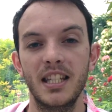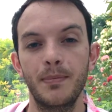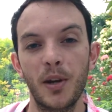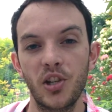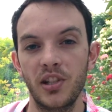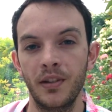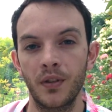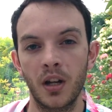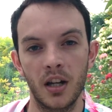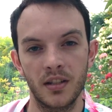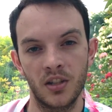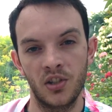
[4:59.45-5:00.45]
especially in
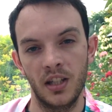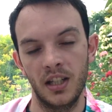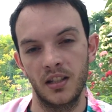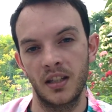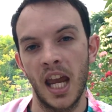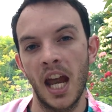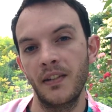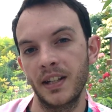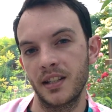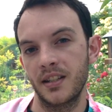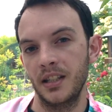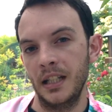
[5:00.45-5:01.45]
regards to Ginia's
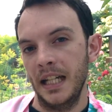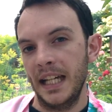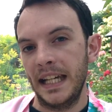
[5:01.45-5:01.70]
character,